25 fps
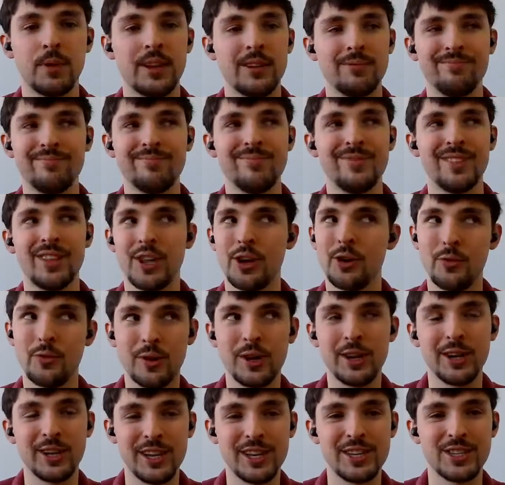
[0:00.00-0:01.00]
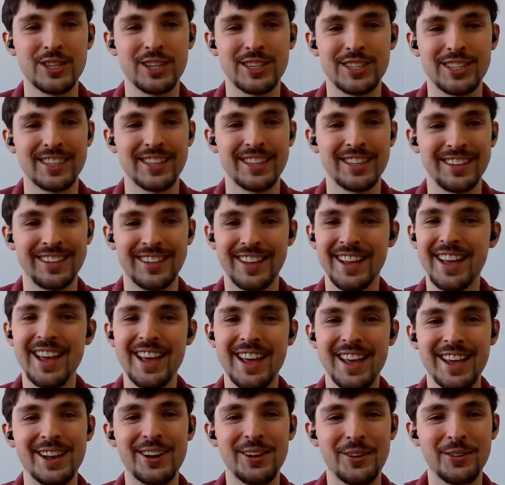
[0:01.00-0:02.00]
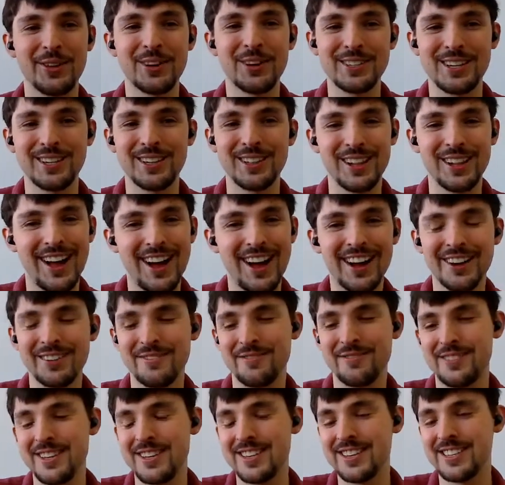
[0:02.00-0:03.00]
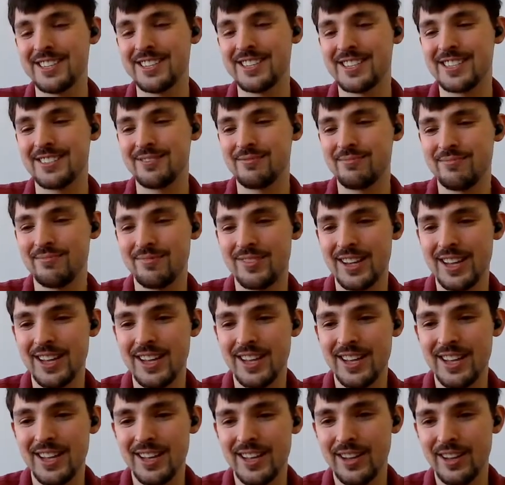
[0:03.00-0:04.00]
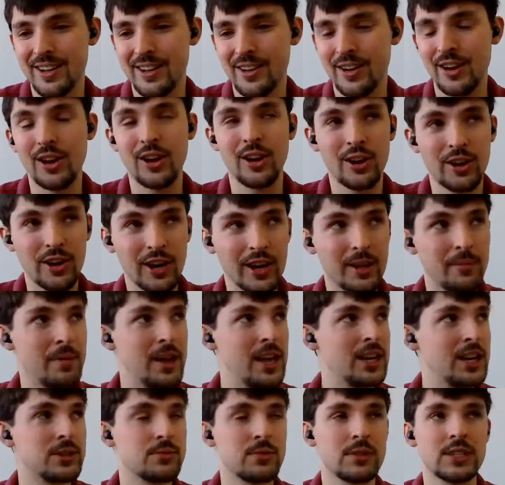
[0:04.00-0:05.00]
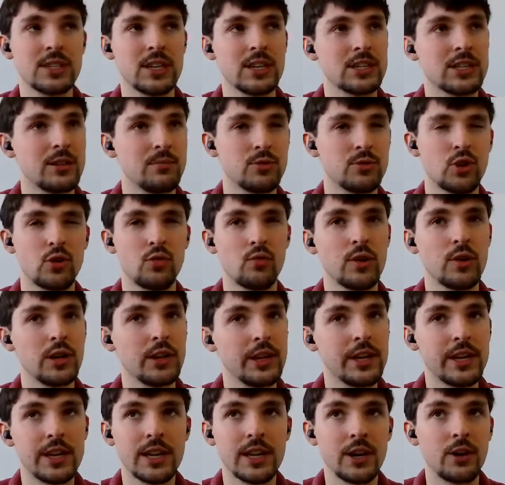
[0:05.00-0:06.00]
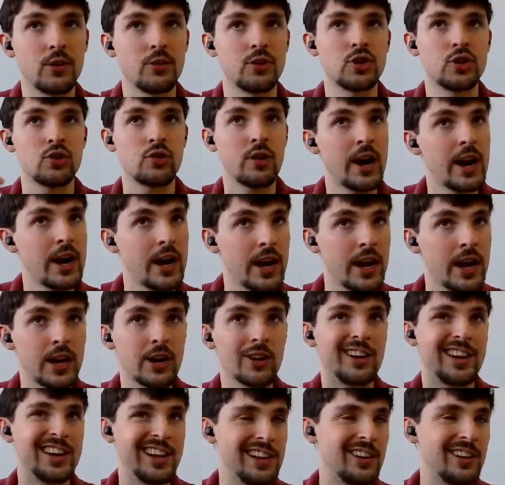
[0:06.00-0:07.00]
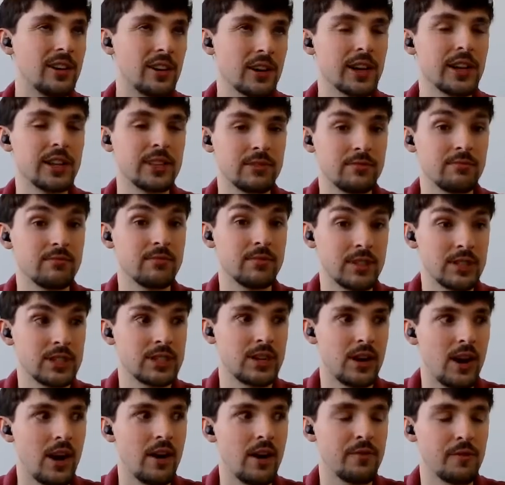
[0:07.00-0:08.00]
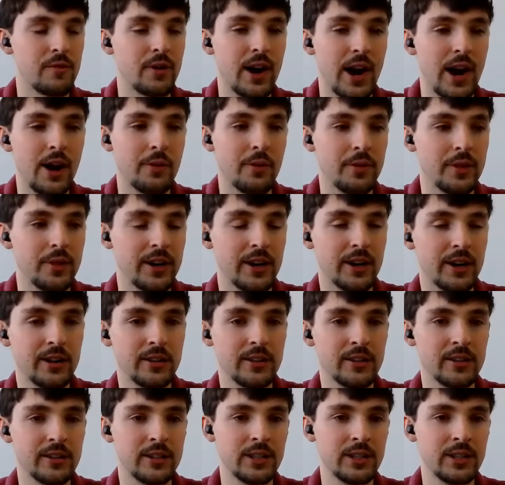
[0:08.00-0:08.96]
but they're really just there's a lot of these learning management systems are really, training or e-learning software out there.